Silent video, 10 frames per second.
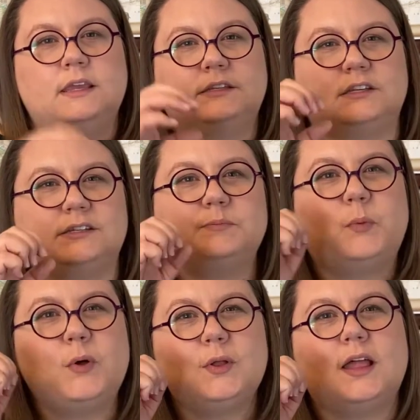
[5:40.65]
to just
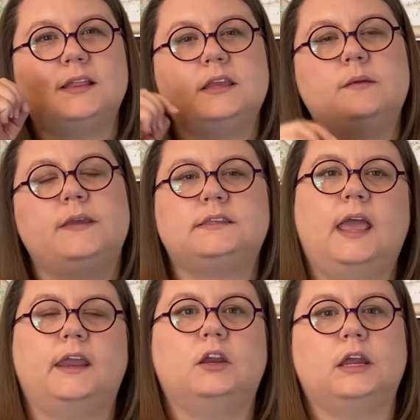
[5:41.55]
pull a little bit
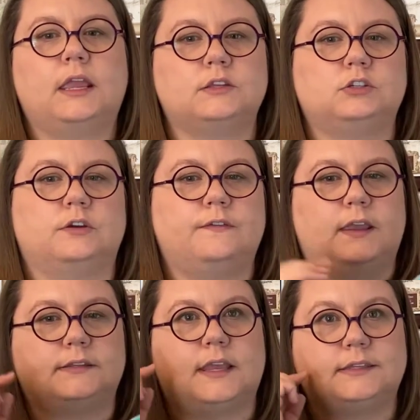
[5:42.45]
tighter against your
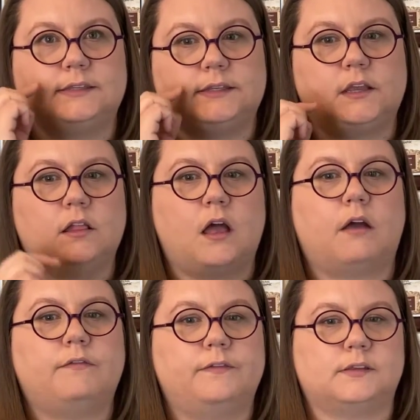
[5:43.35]
face and seal
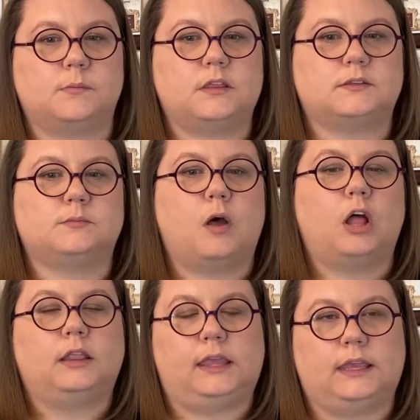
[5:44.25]
off some of the
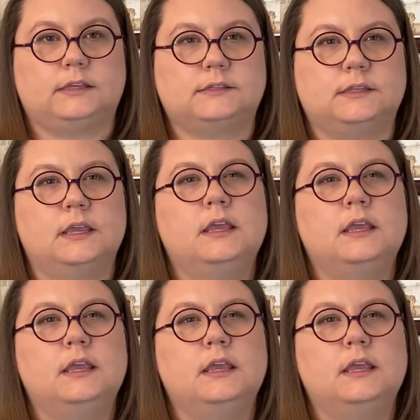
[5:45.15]
small leaks.